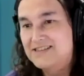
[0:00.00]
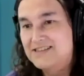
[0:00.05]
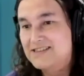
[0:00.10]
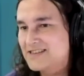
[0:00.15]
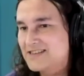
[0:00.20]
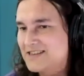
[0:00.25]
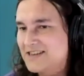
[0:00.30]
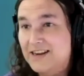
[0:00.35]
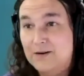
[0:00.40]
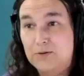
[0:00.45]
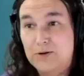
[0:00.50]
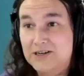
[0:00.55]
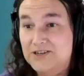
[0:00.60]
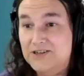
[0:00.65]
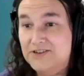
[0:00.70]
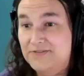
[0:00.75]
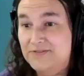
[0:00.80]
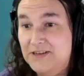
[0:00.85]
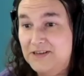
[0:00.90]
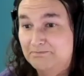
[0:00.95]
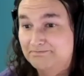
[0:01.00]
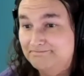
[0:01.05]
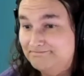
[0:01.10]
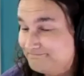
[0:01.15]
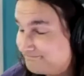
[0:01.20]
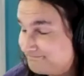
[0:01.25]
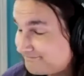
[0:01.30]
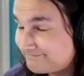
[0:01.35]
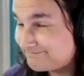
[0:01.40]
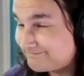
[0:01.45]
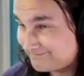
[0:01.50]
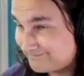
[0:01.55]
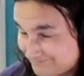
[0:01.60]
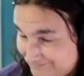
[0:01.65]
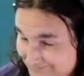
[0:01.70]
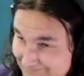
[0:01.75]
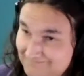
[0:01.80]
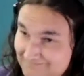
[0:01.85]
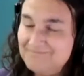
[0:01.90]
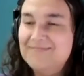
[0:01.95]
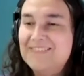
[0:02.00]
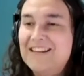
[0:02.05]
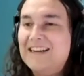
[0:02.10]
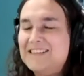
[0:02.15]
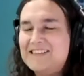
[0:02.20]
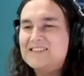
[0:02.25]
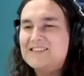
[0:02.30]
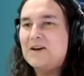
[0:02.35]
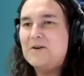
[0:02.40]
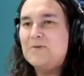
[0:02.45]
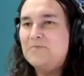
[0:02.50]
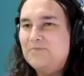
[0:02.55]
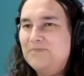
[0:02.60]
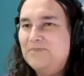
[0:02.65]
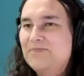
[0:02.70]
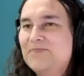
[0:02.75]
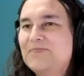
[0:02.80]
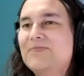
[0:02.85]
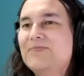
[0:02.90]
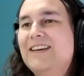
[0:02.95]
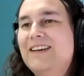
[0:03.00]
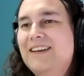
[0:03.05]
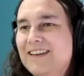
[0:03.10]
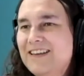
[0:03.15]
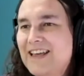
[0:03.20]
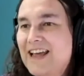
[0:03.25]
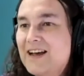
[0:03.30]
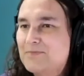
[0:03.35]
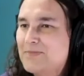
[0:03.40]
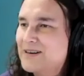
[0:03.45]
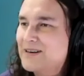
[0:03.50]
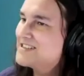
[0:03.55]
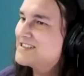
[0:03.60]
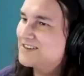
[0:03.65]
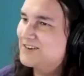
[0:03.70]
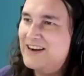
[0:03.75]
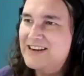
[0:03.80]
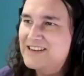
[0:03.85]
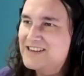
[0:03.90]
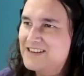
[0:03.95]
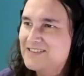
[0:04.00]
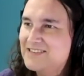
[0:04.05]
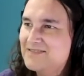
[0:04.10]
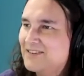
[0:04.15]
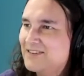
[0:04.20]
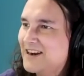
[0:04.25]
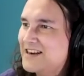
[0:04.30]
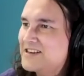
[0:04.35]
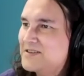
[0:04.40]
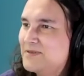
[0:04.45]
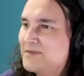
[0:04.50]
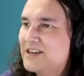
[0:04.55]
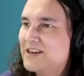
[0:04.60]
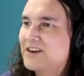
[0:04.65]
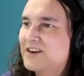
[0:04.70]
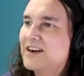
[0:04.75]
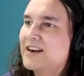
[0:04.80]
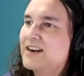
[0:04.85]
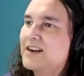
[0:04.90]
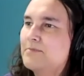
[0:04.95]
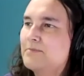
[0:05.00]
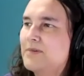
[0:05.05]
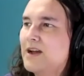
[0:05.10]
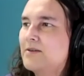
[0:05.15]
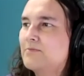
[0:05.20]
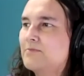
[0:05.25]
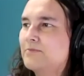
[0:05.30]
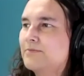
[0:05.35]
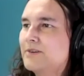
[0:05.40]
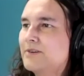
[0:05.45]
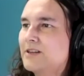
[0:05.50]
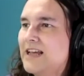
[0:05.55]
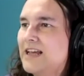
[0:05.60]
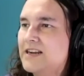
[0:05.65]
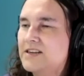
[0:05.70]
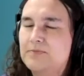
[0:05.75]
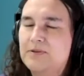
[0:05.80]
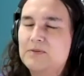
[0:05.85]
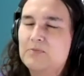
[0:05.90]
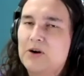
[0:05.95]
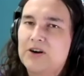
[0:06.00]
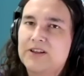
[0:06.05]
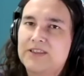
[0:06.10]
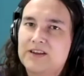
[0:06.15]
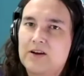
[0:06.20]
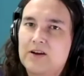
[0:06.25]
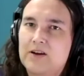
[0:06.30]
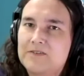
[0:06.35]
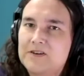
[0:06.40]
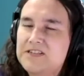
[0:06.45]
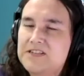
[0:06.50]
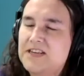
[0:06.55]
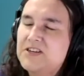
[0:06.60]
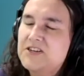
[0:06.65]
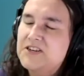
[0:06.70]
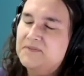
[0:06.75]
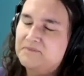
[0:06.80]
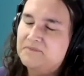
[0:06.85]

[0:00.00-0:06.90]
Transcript: you gotta watch the film. So, yeah, but it's great to be here, and I'm glad to be part of the conversation.